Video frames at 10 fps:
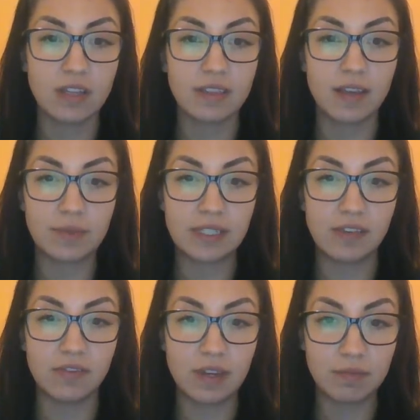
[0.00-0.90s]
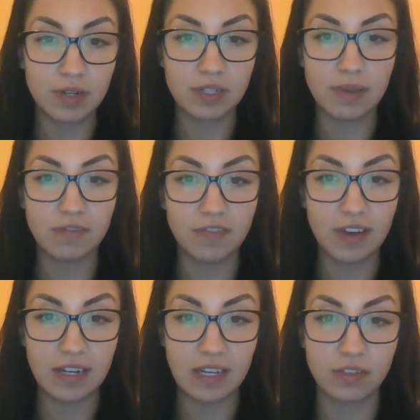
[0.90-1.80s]
that receive reimbursement
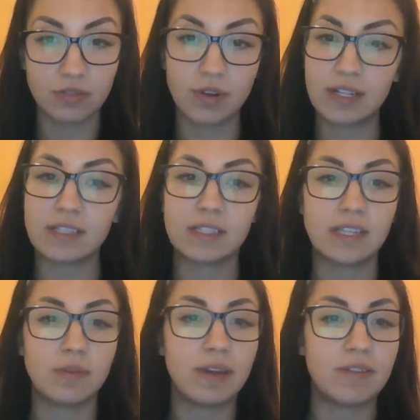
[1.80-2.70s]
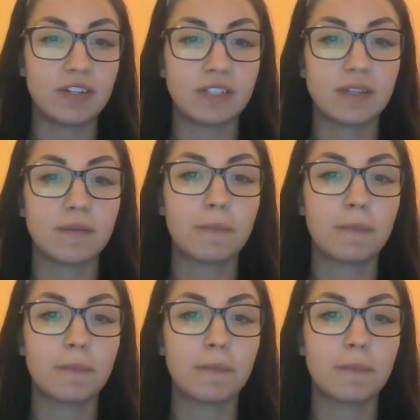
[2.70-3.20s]
funding through grants and state waivers.